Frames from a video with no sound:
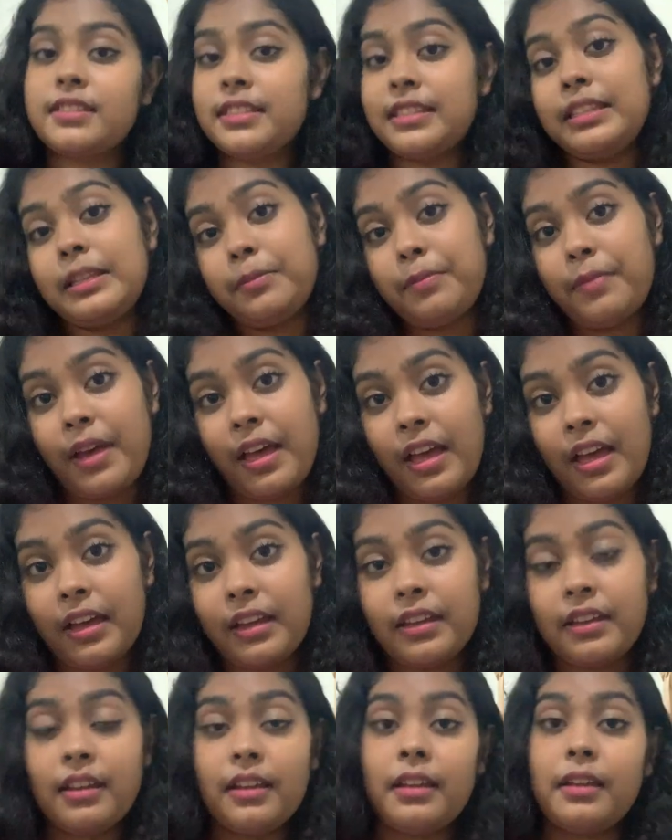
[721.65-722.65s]
Sit back,
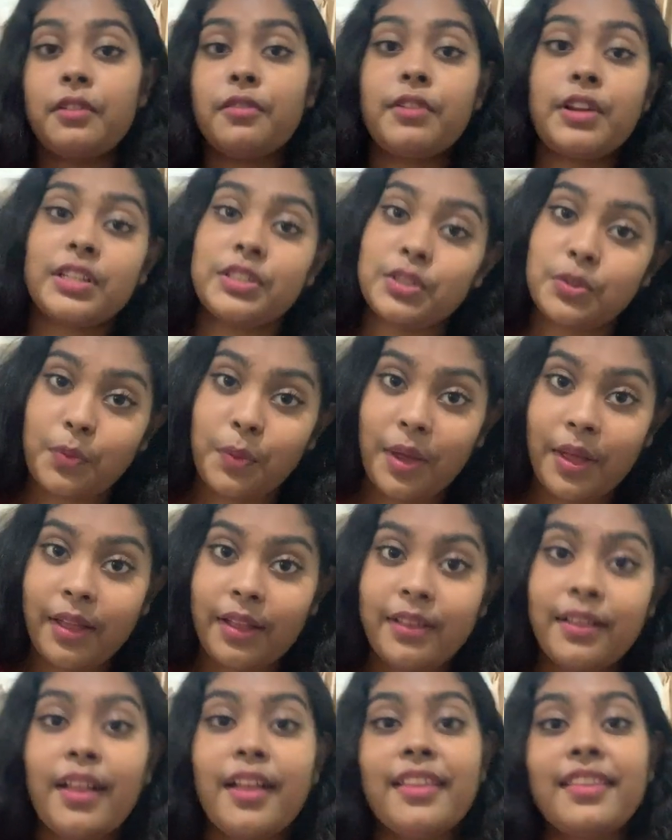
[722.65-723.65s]
rest
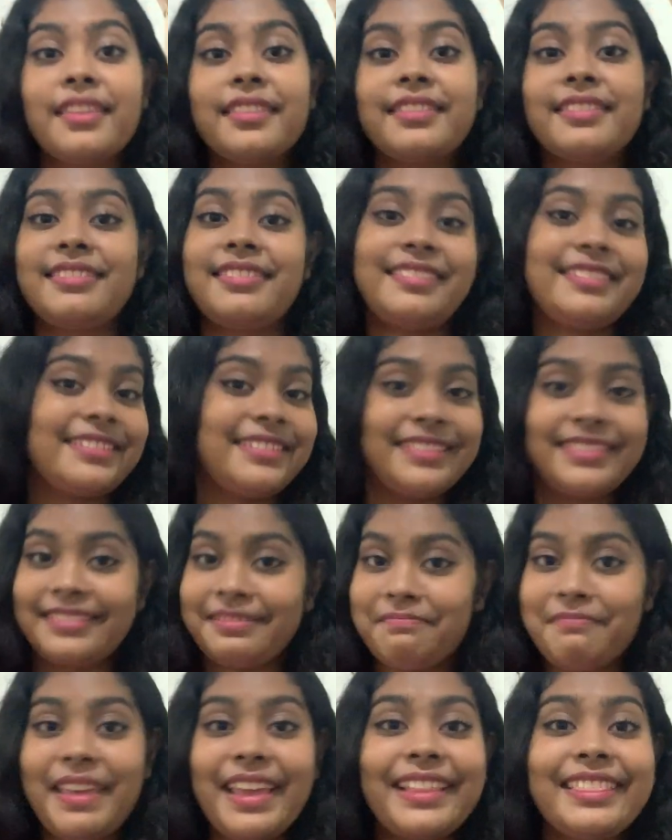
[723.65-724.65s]
well,
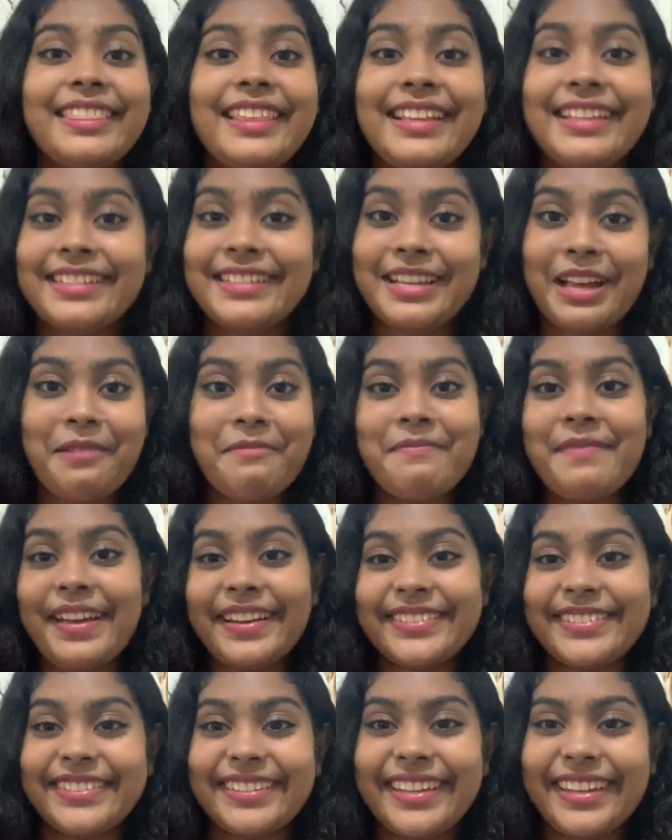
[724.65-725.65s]
make things come
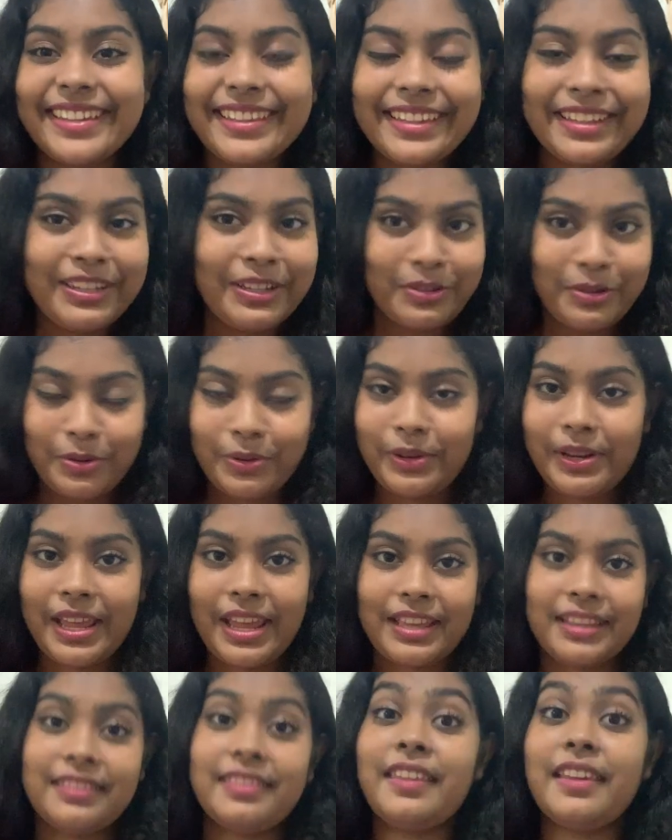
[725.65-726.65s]
back together, you know,
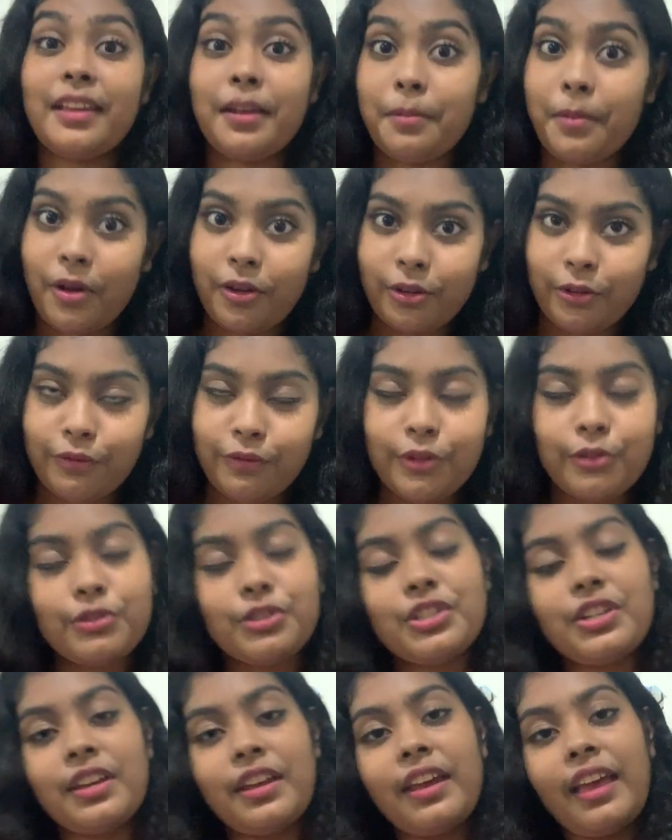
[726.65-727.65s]
like think about your
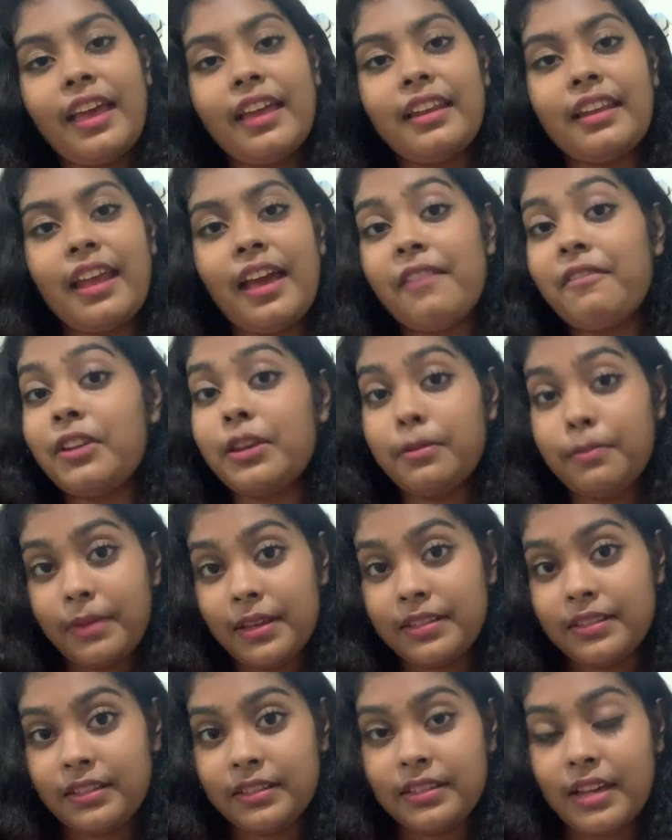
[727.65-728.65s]
future and have an
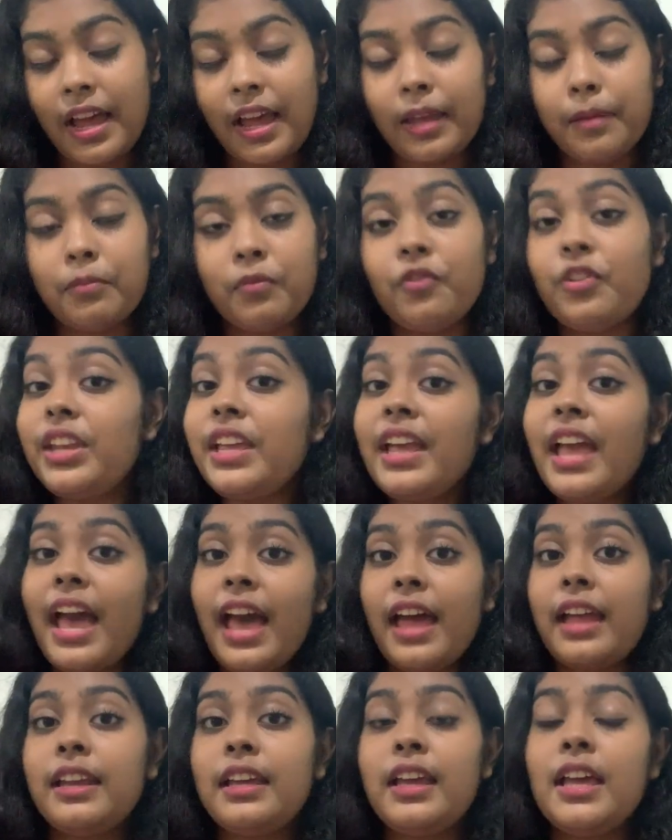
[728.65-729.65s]
amazing time. We
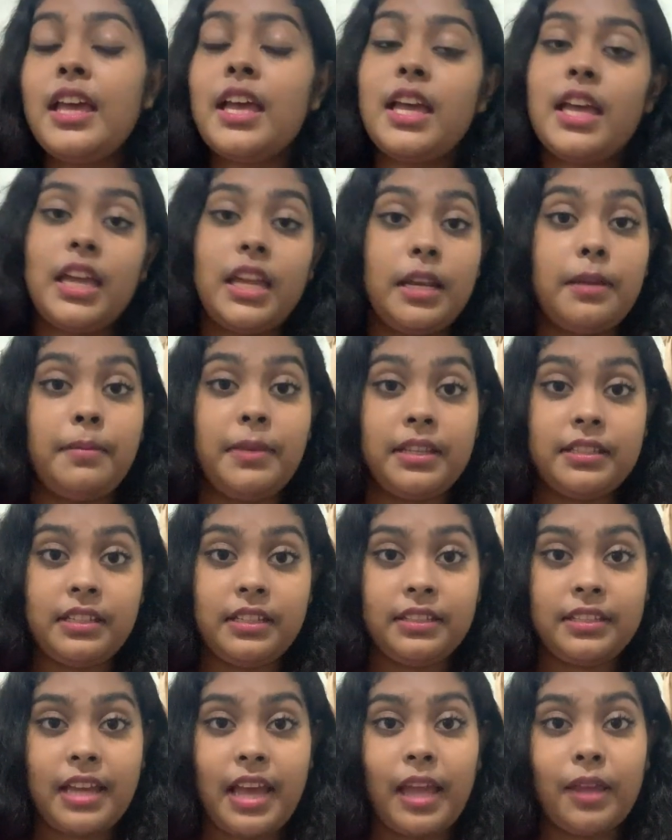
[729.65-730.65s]
had an
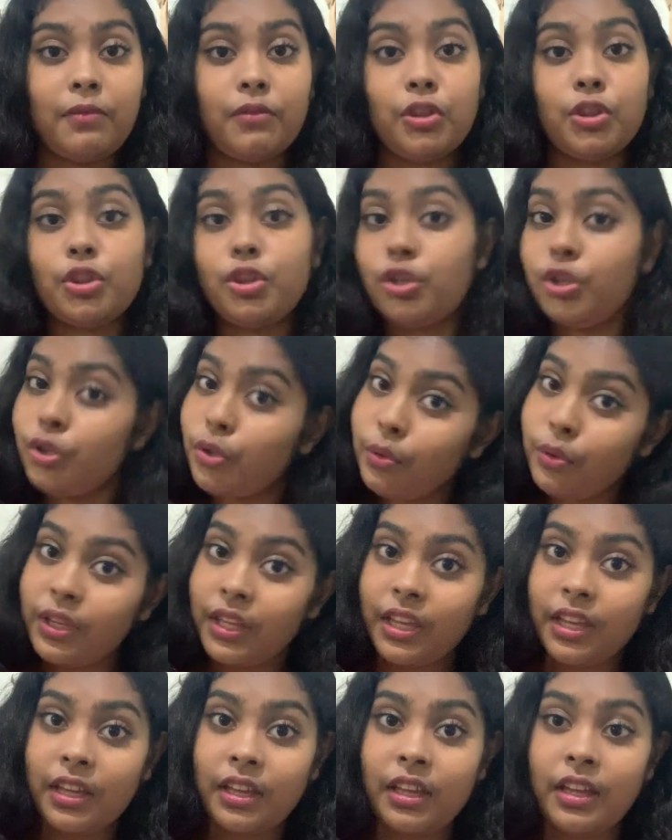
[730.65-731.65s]
amazing time with you
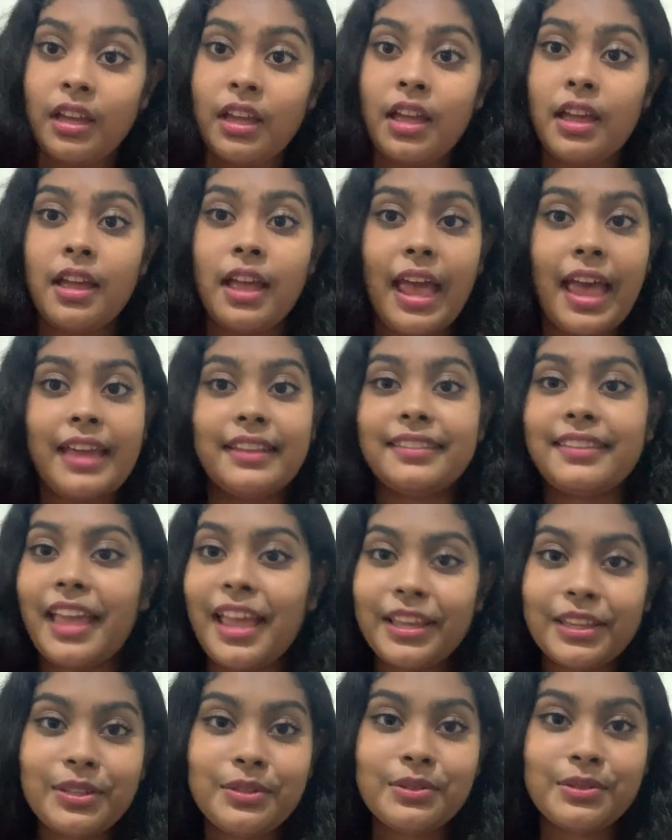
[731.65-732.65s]
here, and
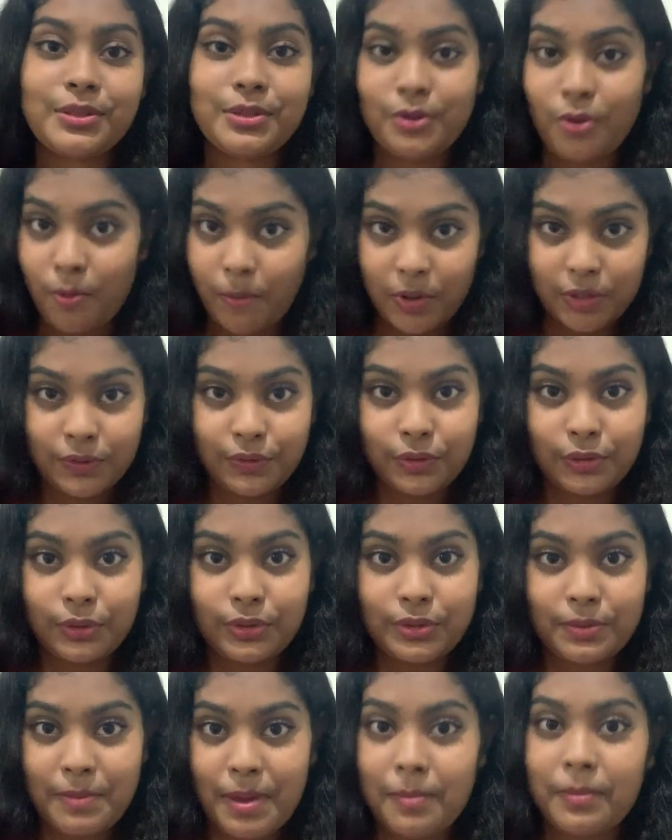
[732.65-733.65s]
thank you so much for
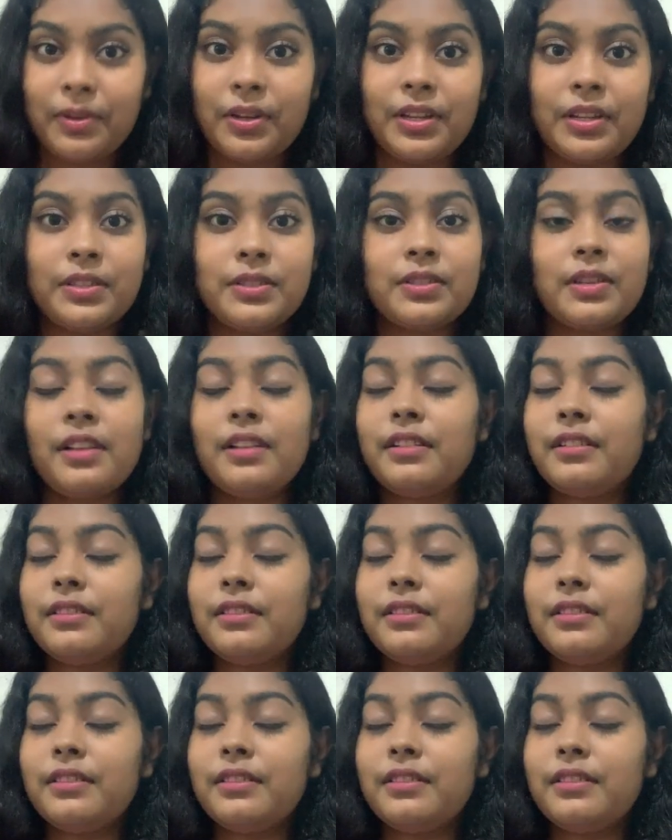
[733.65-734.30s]
those memories.